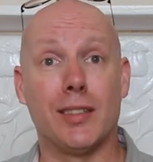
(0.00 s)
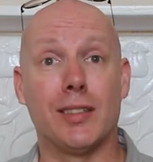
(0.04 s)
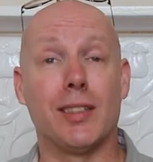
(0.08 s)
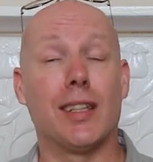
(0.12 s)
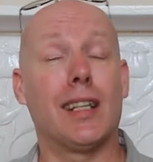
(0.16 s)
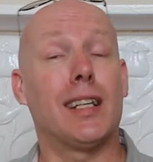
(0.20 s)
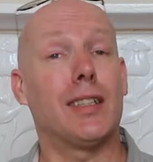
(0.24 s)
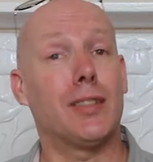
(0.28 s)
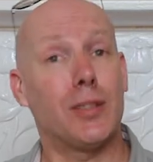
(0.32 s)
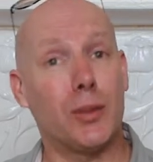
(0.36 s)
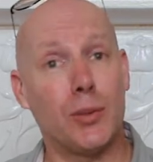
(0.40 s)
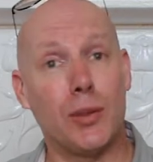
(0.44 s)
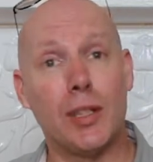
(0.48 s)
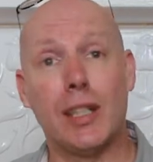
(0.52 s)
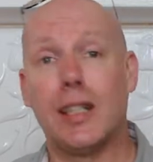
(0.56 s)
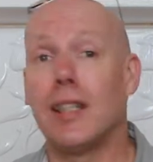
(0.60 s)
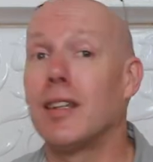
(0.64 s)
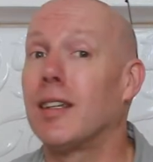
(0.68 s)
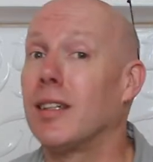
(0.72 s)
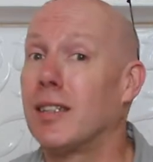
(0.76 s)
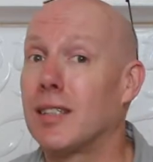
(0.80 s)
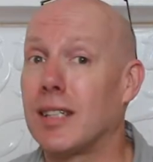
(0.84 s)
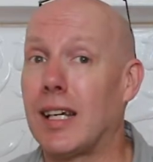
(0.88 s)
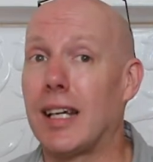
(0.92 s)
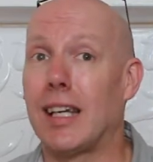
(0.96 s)
So that's really
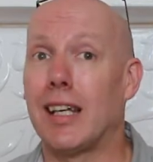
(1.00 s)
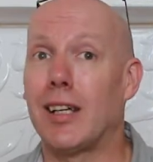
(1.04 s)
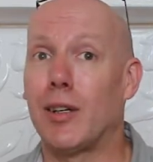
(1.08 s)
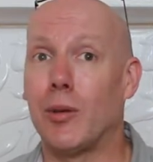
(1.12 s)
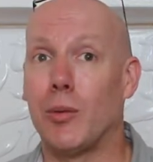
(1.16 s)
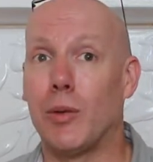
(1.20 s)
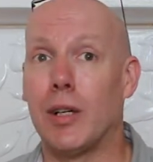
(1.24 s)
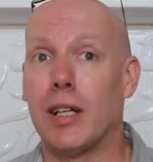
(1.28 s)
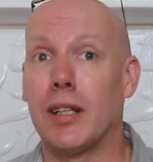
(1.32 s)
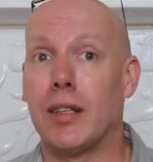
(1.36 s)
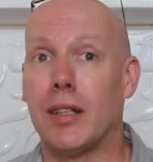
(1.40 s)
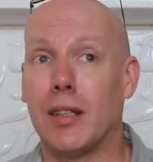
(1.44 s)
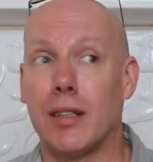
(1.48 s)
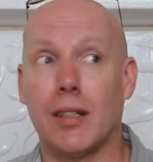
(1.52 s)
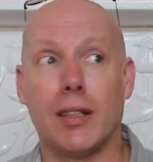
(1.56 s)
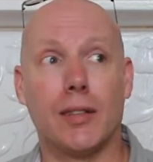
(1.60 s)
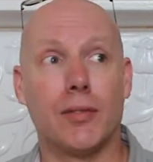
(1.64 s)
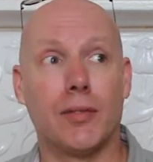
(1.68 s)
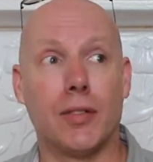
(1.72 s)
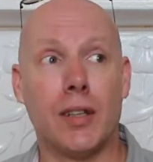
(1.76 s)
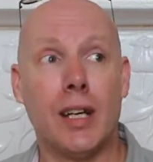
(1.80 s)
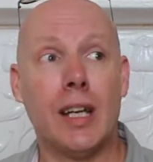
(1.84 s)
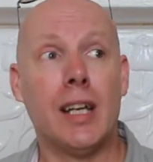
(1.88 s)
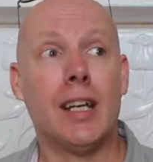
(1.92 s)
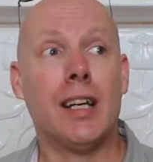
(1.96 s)
the takeaway that
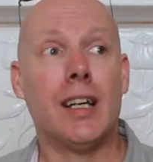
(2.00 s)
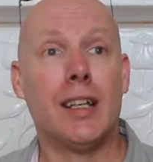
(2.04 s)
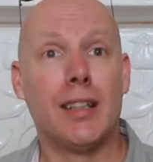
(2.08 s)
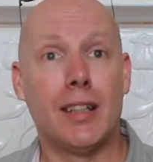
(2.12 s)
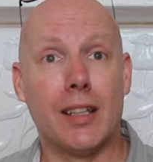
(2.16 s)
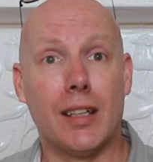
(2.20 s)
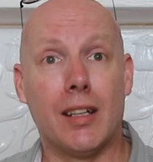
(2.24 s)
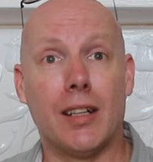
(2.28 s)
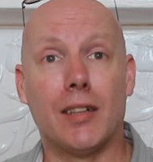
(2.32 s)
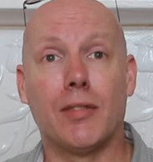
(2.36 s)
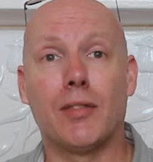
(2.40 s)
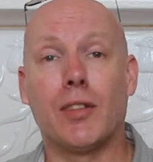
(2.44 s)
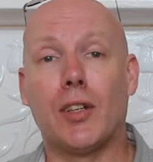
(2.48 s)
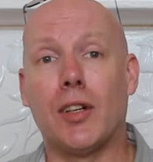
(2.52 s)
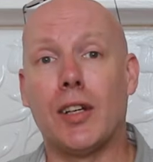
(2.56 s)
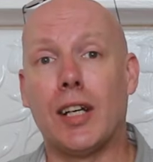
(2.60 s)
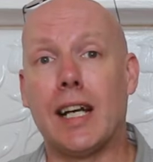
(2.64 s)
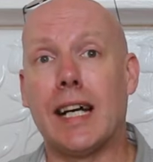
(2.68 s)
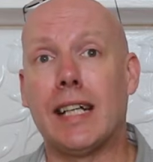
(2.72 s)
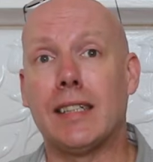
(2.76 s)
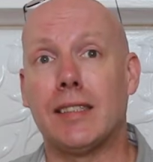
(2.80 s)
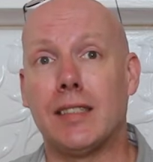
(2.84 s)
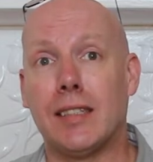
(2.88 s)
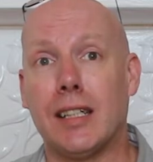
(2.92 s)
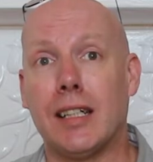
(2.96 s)
I've got
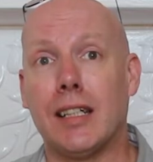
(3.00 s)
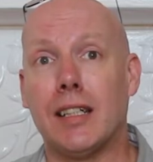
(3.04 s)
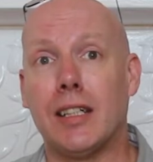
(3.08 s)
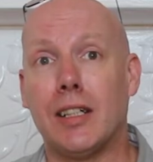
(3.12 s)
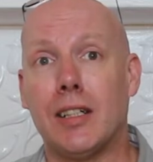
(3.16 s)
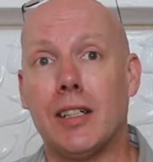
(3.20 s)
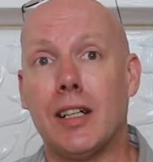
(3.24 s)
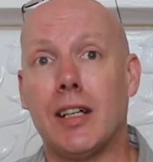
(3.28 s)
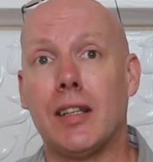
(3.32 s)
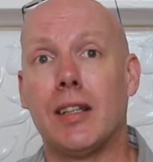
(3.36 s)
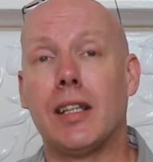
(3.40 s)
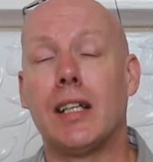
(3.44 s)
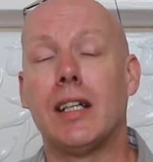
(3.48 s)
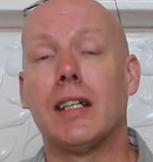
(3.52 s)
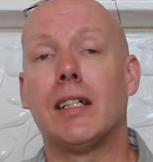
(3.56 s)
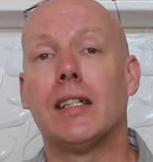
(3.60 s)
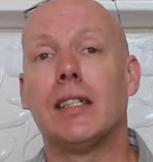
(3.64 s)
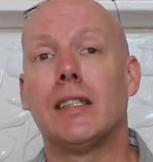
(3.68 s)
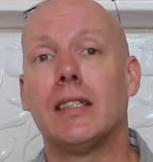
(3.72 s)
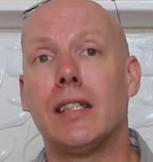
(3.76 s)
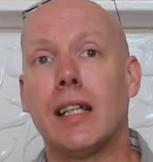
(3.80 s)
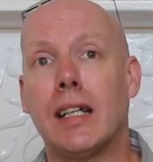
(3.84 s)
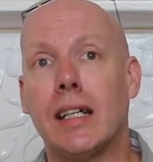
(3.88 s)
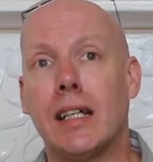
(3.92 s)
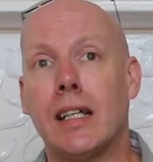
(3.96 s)
at it. You know, the
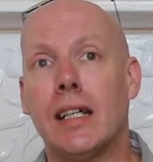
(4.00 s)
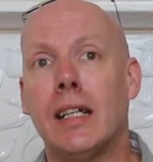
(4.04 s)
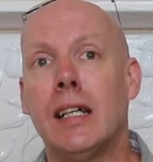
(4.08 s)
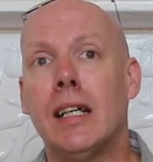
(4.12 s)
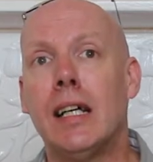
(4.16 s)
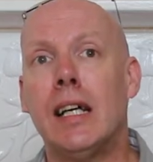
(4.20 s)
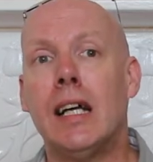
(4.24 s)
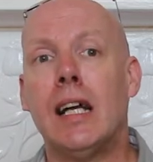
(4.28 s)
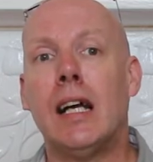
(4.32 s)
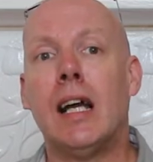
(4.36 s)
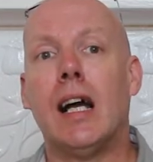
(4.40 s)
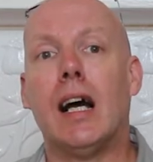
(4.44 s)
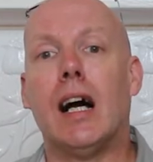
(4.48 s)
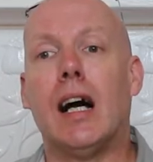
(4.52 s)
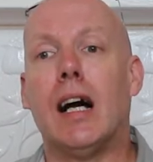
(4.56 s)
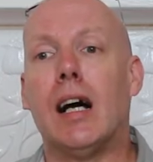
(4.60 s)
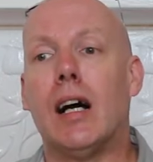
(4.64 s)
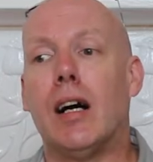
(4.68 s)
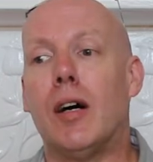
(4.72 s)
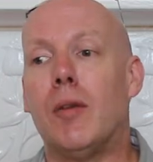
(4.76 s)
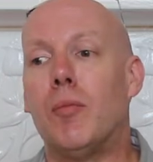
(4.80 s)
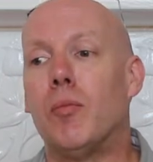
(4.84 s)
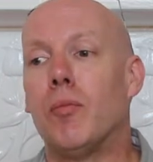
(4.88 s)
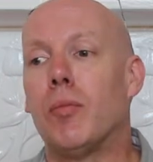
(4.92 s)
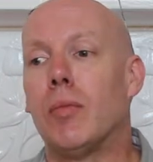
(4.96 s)
idea,
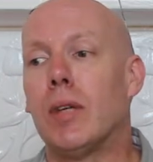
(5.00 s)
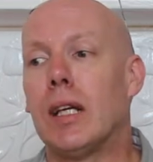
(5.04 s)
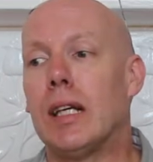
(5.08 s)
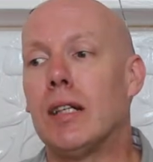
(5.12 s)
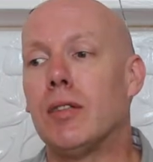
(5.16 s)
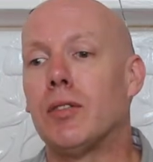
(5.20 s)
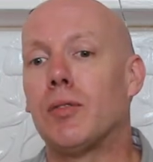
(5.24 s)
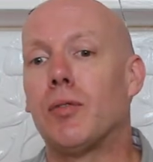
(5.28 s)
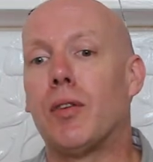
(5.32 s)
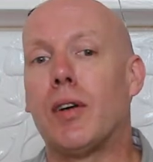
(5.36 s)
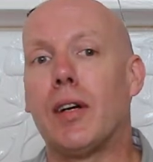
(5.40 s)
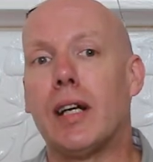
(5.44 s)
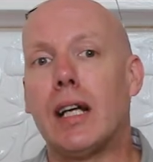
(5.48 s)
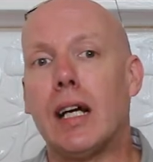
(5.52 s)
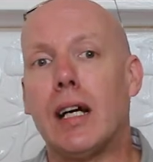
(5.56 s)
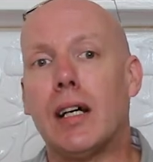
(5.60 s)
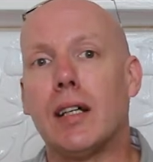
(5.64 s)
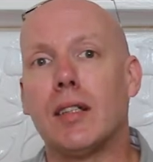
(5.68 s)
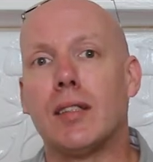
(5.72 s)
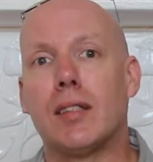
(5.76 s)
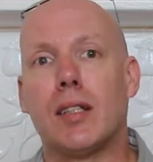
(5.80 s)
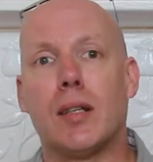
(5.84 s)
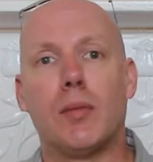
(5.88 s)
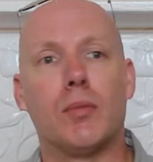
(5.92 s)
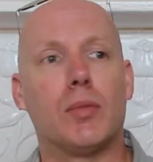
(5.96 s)
it's very
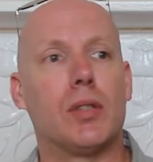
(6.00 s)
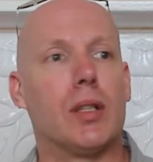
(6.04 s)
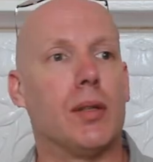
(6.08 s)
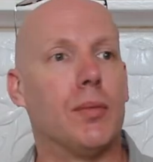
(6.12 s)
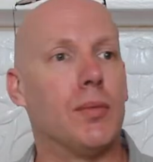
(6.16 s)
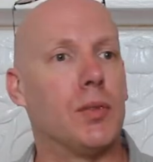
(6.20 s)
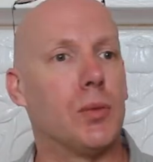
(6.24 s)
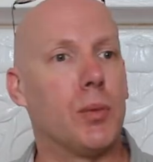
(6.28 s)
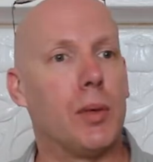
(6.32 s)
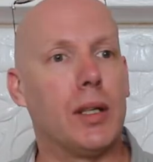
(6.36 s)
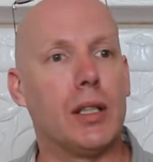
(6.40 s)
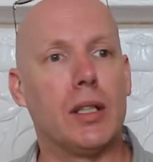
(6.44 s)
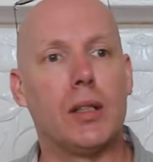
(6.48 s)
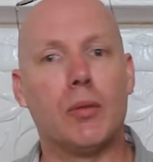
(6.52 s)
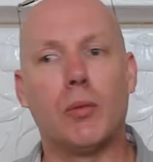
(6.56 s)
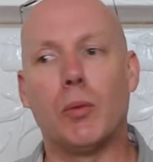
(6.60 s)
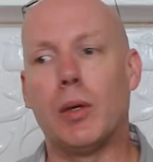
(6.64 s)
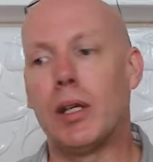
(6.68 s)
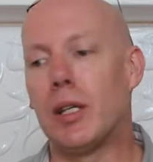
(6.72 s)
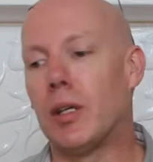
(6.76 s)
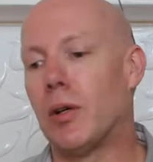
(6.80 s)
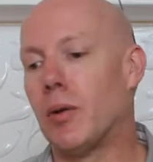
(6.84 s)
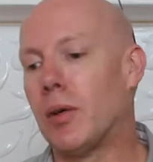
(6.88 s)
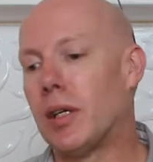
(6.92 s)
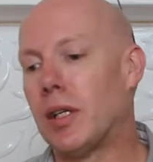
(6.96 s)
hard sometimes
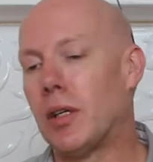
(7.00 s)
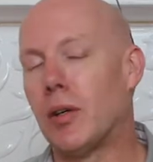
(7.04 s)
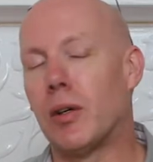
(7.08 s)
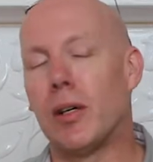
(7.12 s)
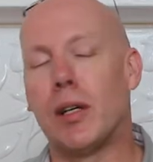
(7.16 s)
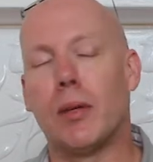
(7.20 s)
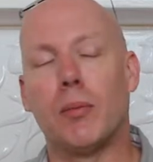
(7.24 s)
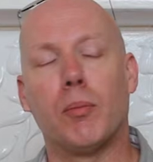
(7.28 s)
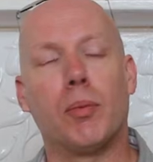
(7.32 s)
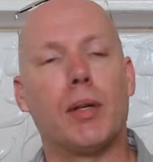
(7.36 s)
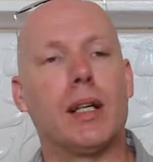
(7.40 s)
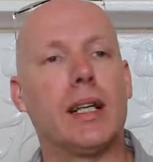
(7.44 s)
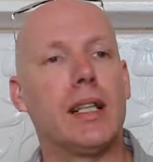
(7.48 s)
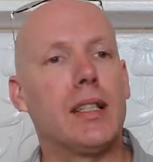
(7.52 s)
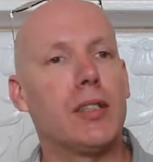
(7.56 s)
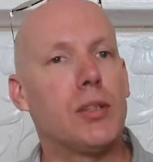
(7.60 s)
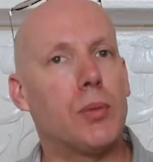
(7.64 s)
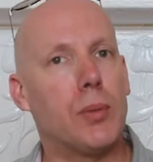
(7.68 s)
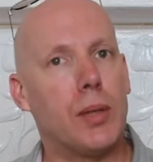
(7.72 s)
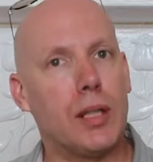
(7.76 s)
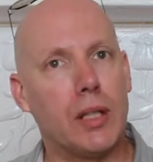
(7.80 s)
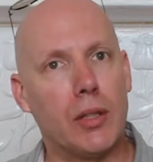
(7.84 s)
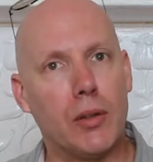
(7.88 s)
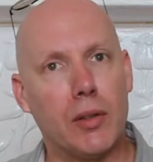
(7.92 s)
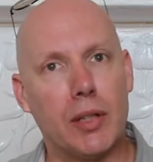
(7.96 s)
when you're in your own
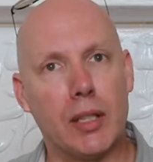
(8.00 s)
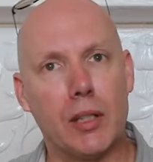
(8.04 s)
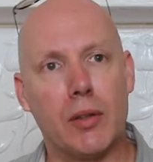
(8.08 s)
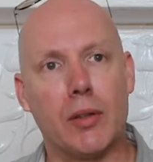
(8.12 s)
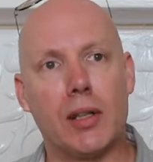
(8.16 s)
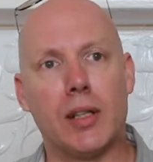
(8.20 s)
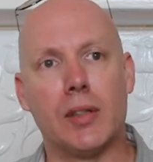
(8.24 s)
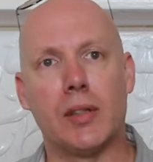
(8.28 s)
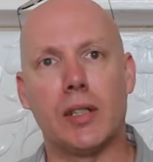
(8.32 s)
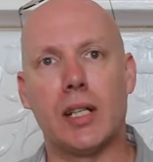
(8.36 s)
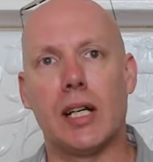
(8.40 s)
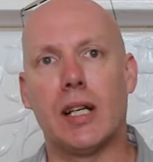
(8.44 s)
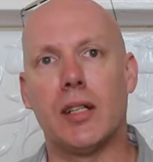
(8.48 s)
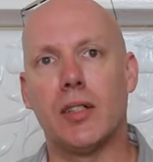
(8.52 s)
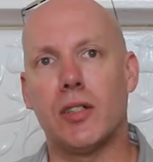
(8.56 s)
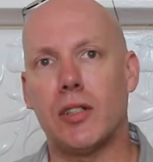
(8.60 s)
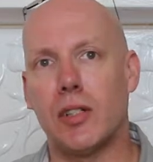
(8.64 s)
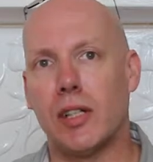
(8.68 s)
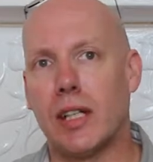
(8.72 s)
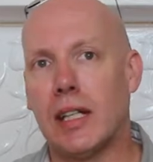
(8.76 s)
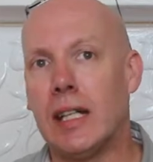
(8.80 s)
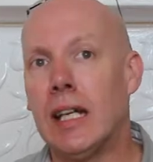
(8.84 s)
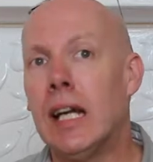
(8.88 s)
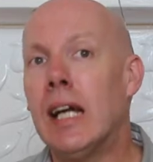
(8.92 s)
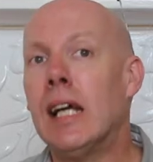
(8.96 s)
place, when you're in your own
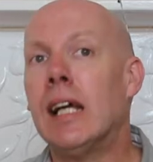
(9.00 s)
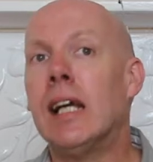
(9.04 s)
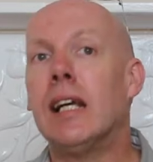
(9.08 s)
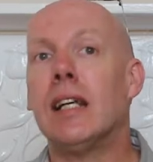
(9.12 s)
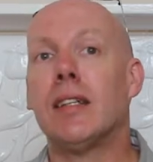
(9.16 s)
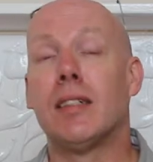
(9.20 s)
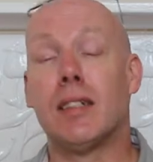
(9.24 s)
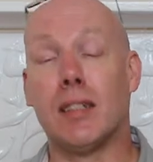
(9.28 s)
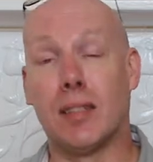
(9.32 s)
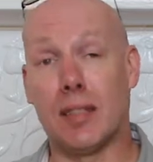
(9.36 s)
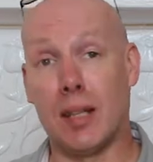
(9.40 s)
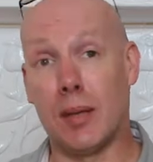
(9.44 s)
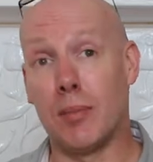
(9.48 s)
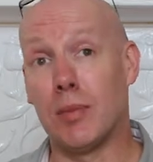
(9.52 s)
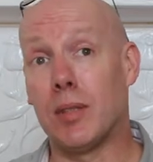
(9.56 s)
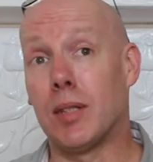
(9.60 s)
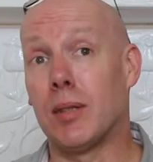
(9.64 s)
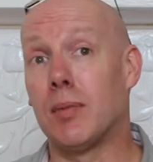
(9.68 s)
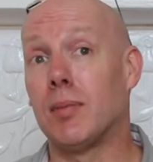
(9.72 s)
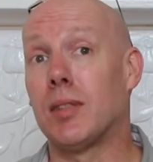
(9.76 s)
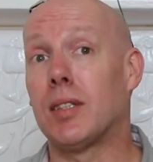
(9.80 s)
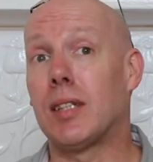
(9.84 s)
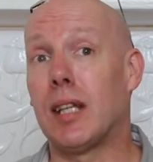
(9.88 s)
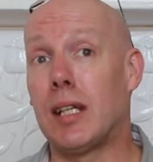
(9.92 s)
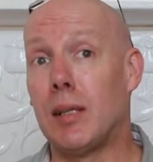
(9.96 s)
country, to
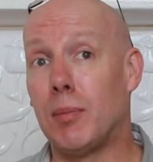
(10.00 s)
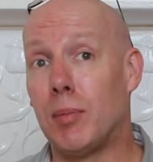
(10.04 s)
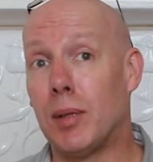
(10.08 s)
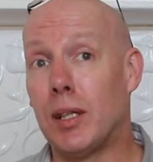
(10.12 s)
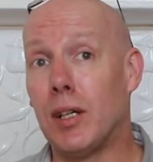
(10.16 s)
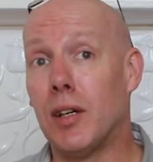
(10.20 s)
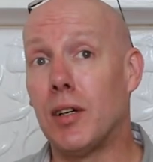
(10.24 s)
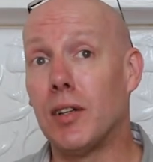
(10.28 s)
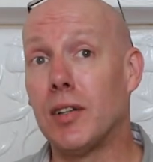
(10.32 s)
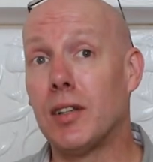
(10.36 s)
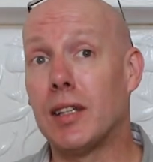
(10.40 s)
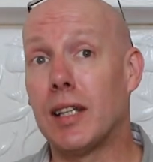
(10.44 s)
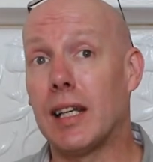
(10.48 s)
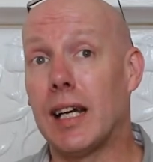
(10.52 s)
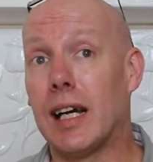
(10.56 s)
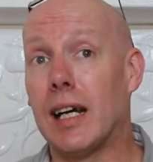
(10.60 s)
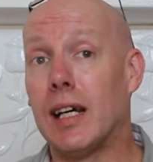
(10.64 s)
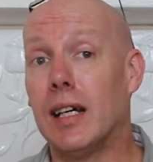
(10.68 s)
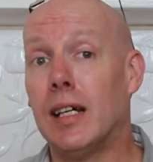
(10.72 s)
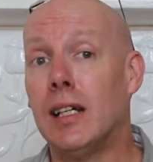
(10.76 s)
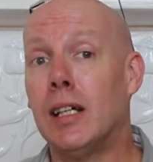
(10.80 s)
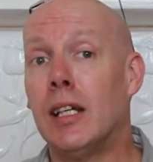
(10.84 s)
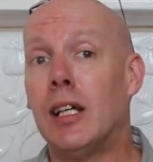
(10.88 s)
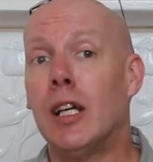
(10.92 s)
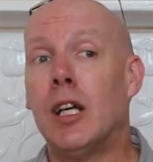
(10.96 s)
sometimes see beyond
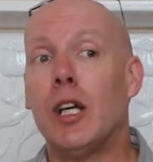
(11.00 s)
that.